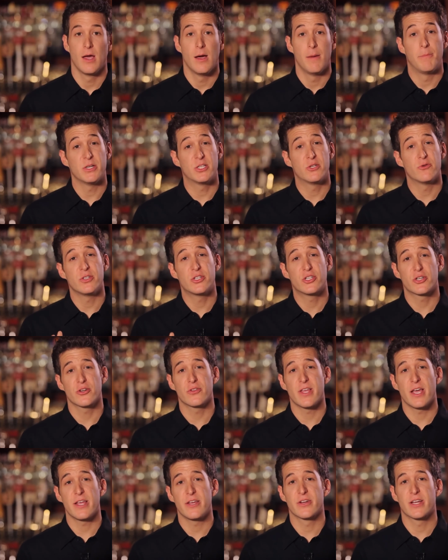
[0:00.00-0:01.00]
But to ensure
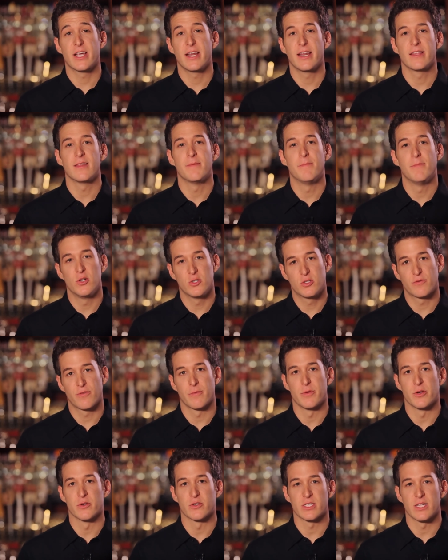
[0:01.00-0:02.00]
that you're getting the most
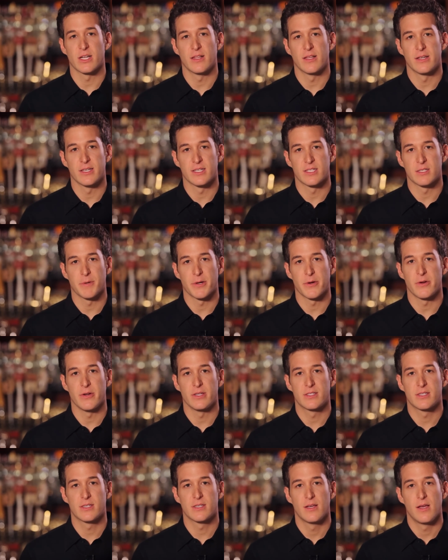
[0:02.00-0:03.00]
from your Stella
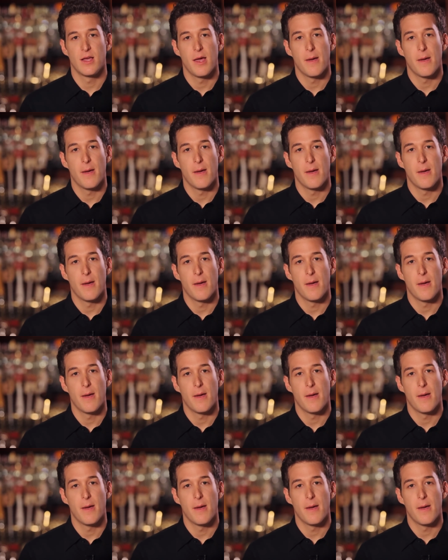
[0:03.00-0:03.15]
experience,